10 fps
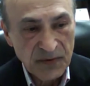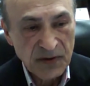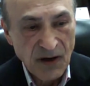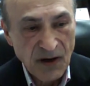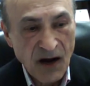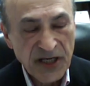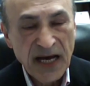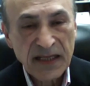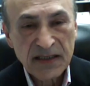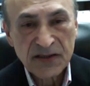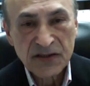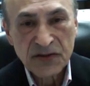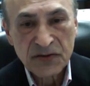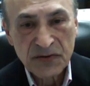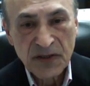our challenge is
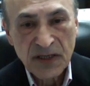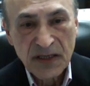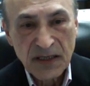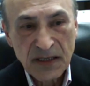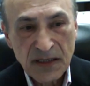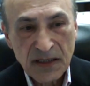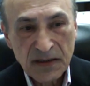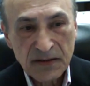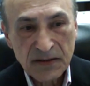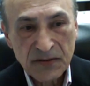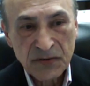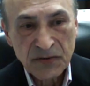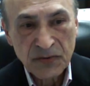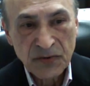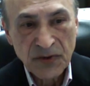to
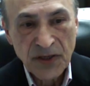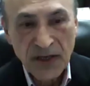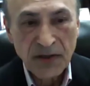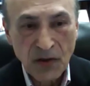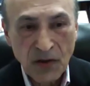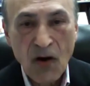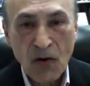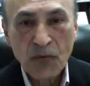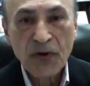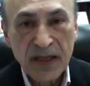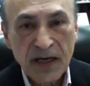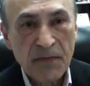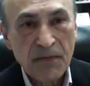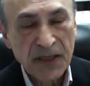learn along with them,